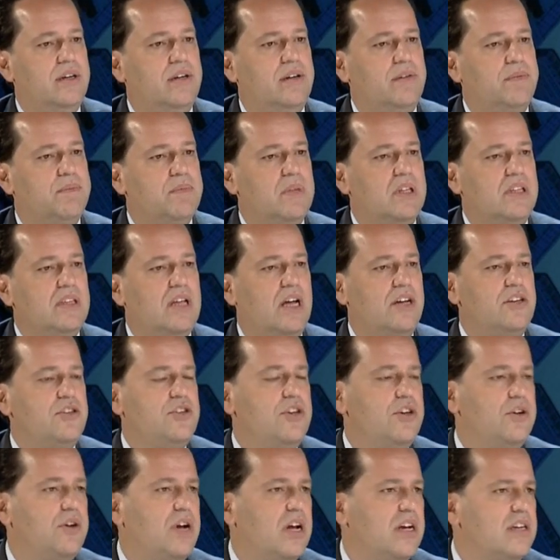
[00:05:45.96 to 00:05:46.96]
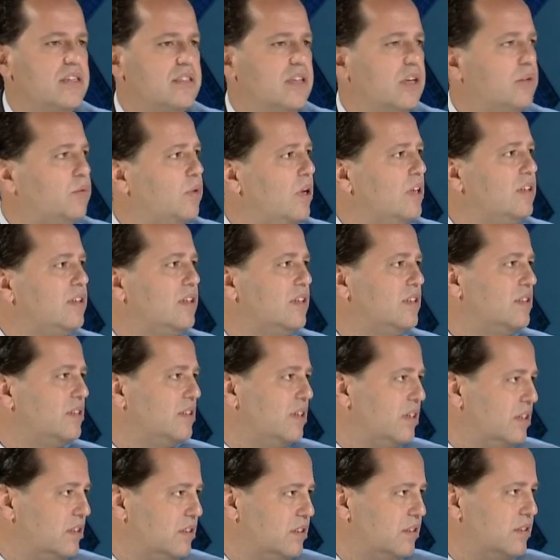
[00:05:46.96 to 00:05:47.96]
Nigeria is the
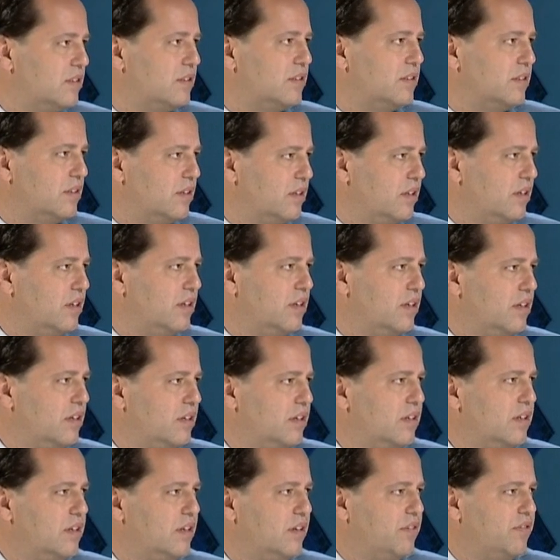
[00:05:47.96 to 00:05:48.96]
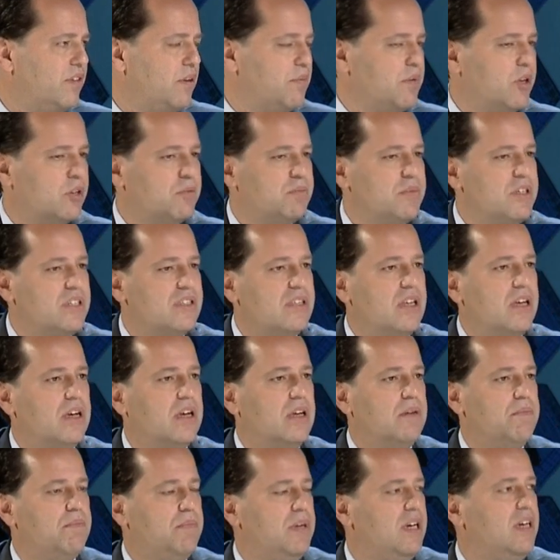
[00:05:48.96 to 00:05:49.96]
26th, if I'm not
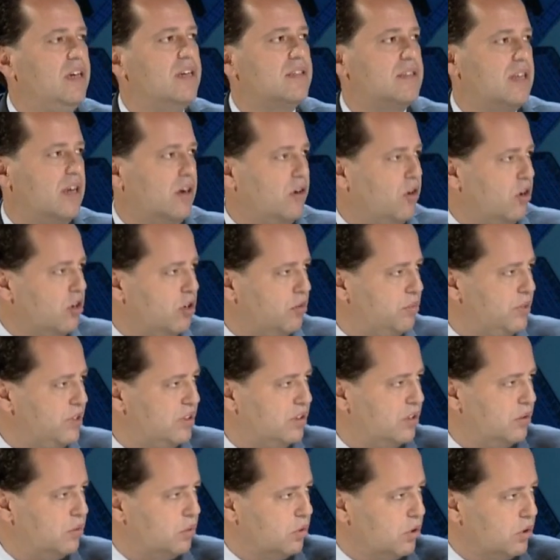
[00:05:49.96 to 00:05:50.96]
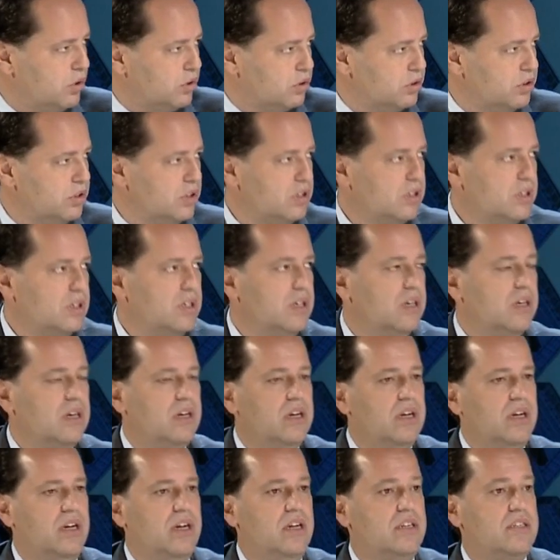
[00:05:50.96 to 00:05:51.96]
mistaken, biggest economy in the world.
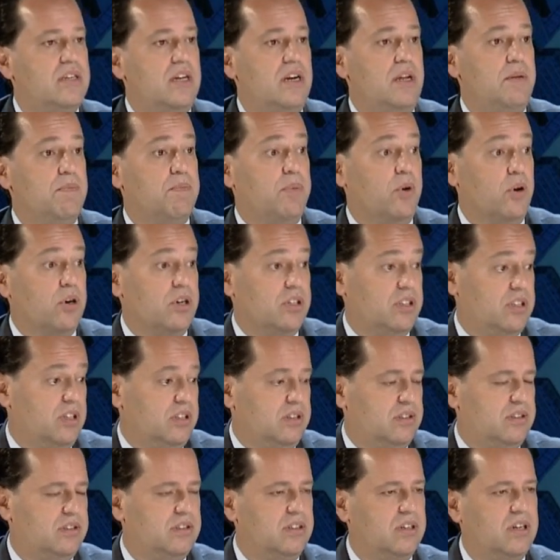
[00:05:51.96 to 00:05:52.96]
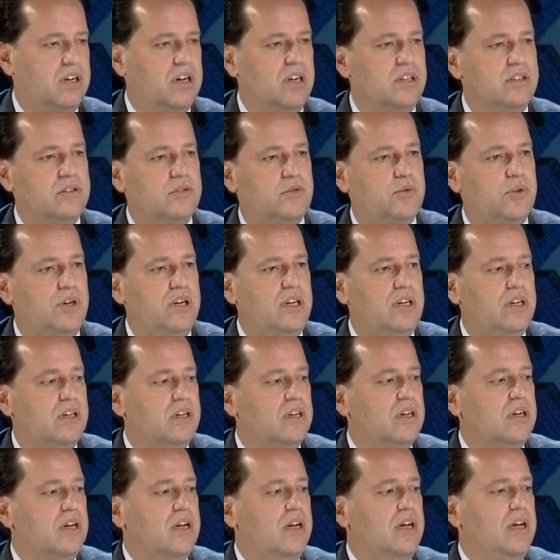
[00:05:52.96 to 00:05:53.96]
It's an important country.
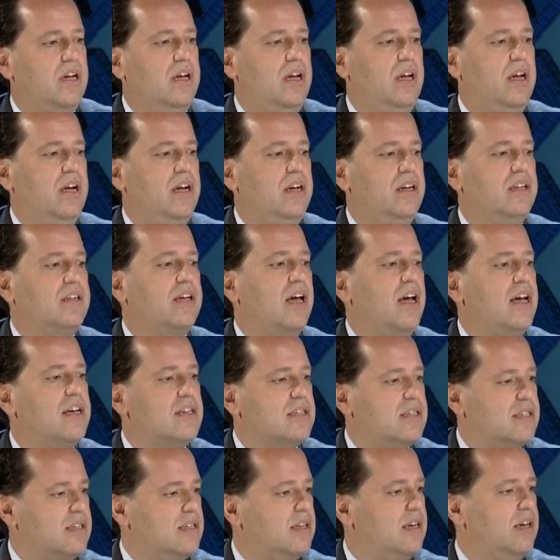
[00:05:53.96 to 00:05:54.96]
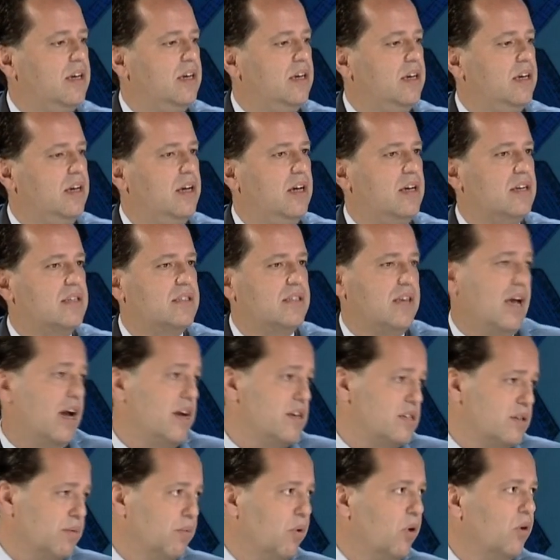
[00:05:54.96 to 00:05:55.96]
It has a
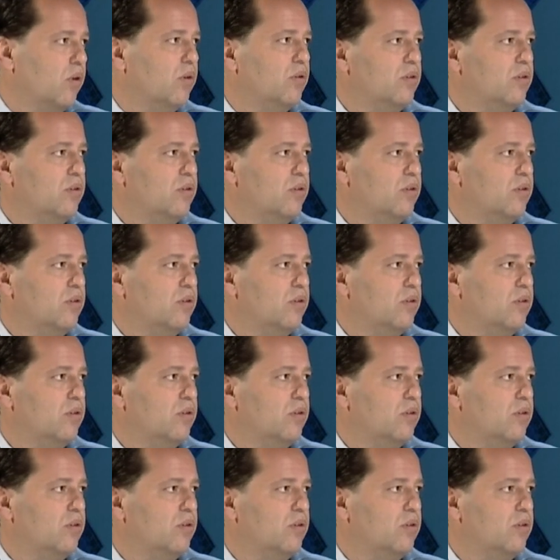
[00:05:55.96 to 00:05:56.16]
sizable